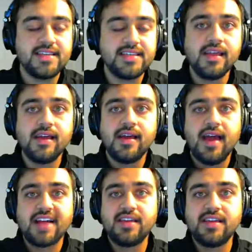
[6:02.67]
And we
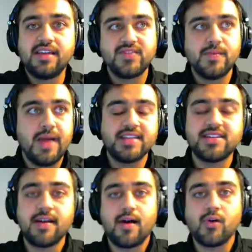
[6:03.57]
see as
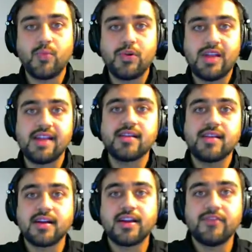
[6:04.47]
we matched our
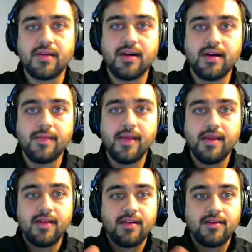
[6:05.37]
output and our target
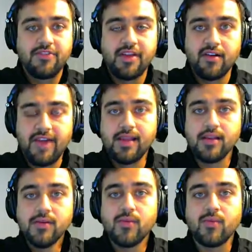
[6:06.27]

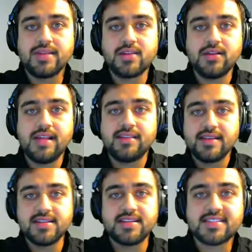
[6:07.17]
value, we
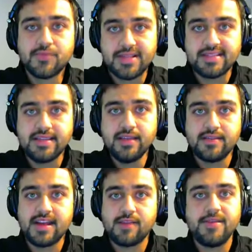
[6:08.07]
saw that there is a
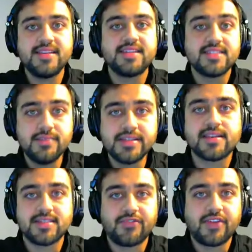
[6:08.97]
discrepancy. That means it
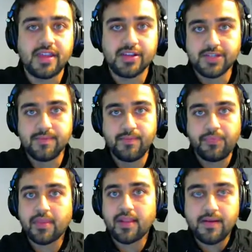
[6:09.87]
is a
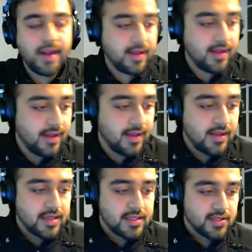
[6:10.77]
misclassification, right?